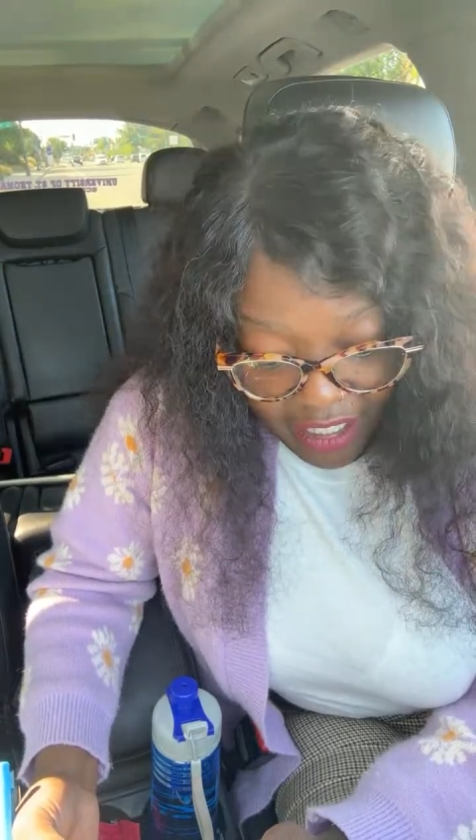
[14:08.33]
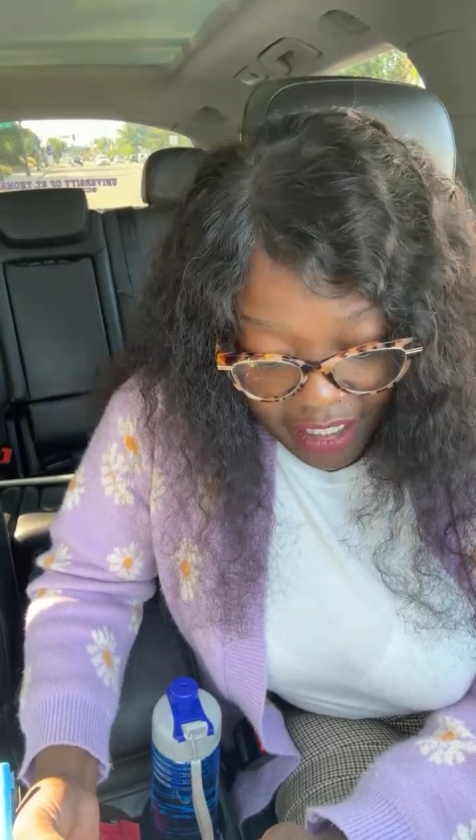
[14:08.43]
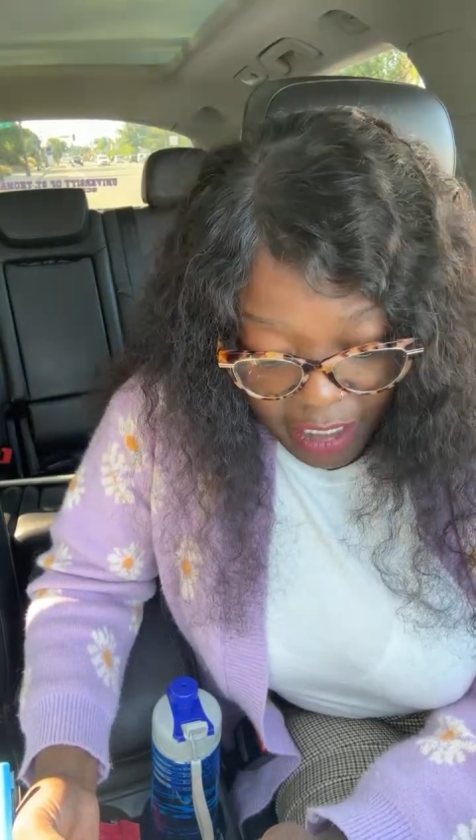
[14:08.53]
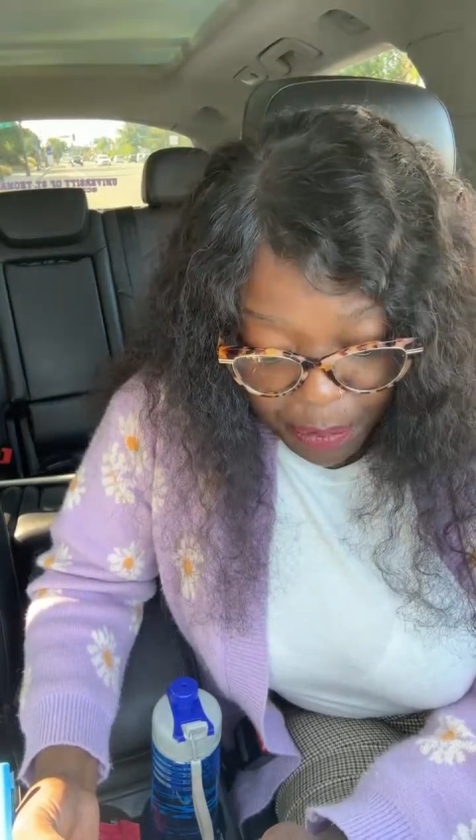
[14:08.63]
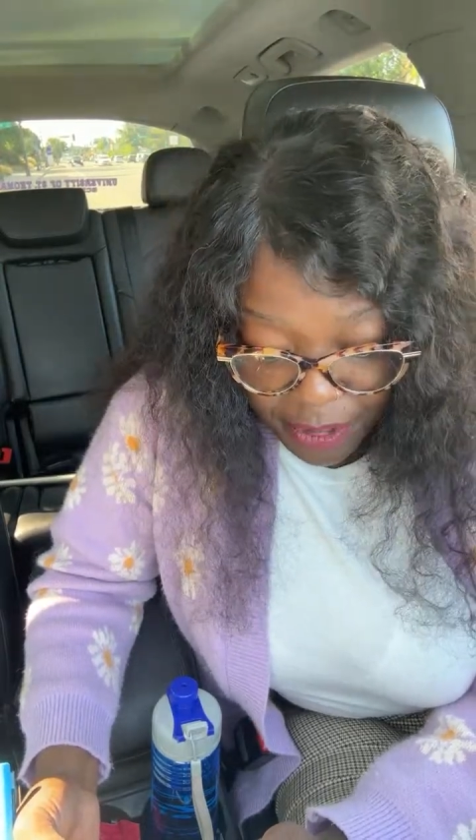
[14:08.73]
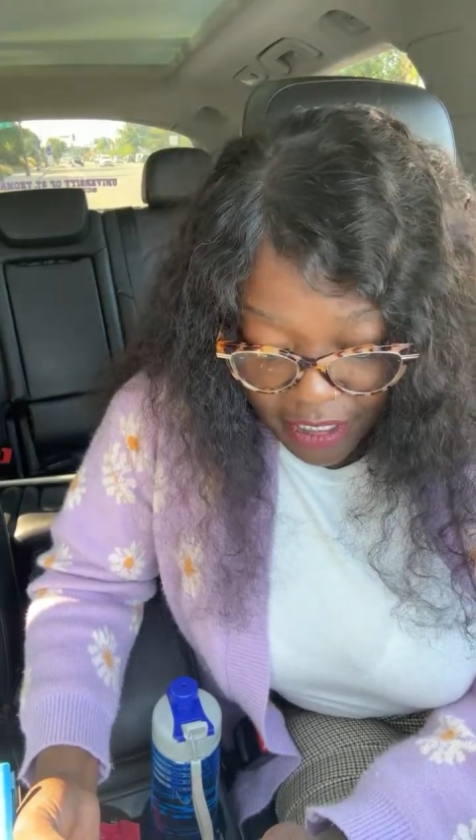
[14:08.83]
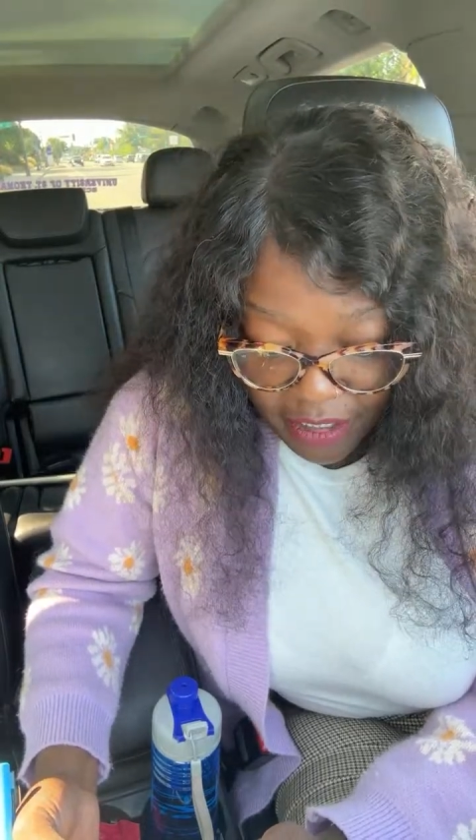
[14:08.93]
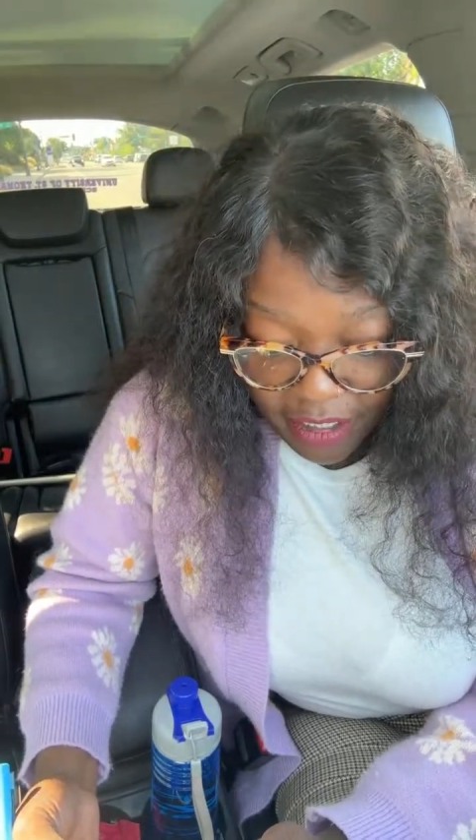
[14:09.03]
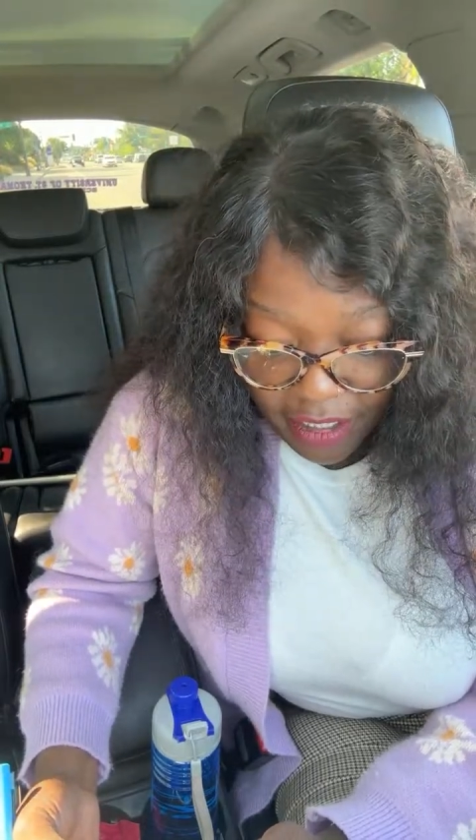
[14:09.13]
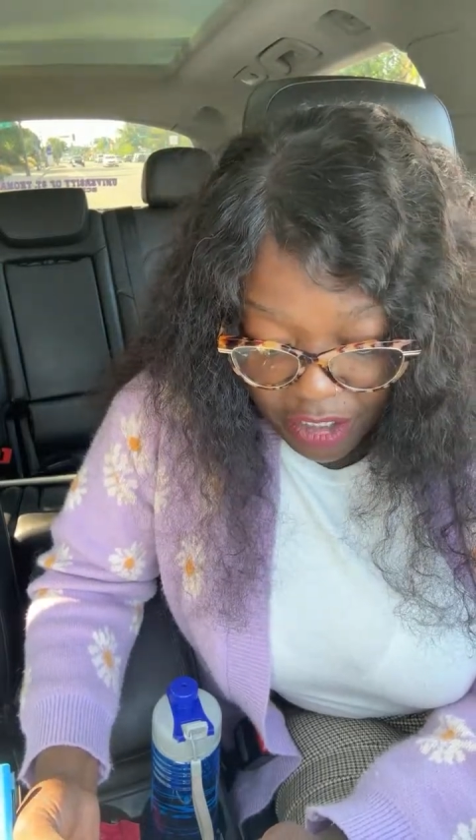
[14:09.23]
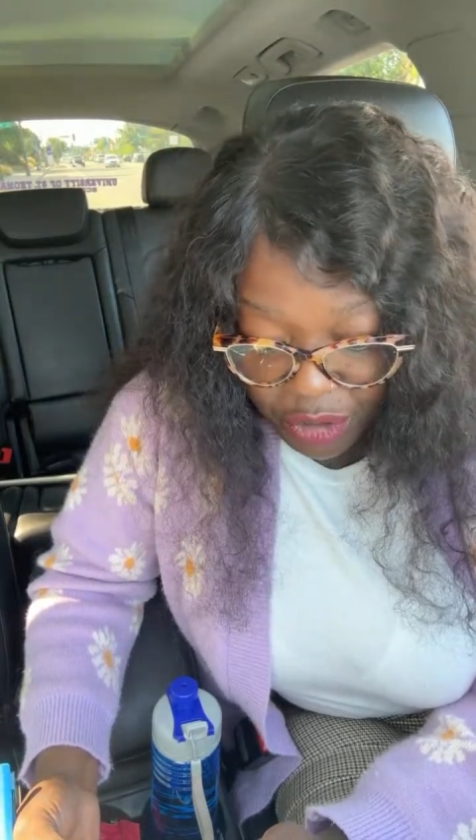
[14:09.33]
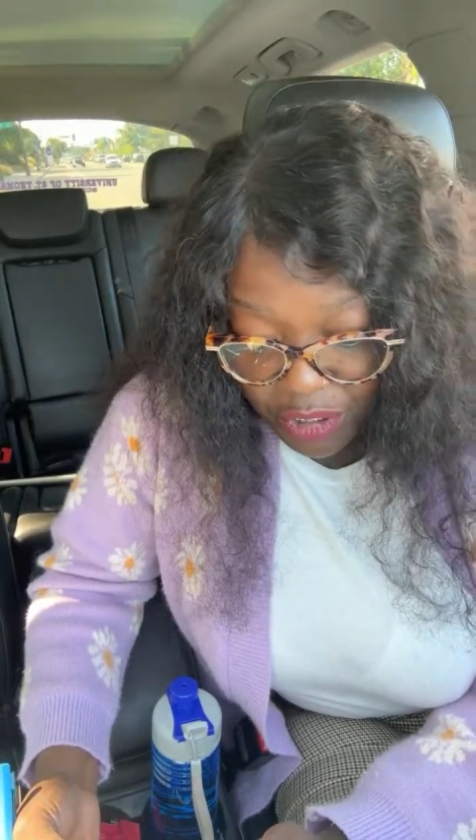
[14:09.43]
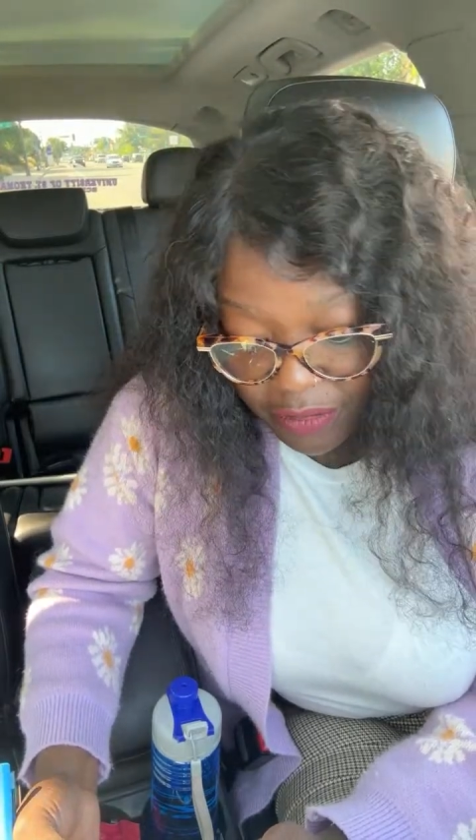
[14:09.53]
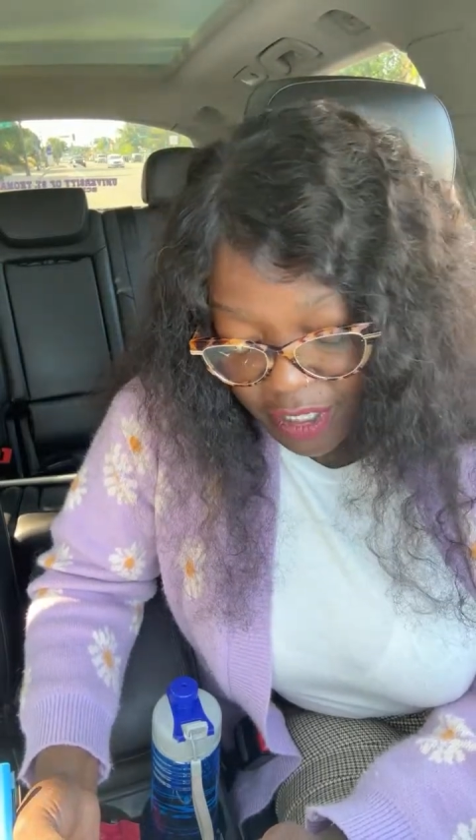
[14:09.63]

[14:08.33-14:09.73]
these present a history of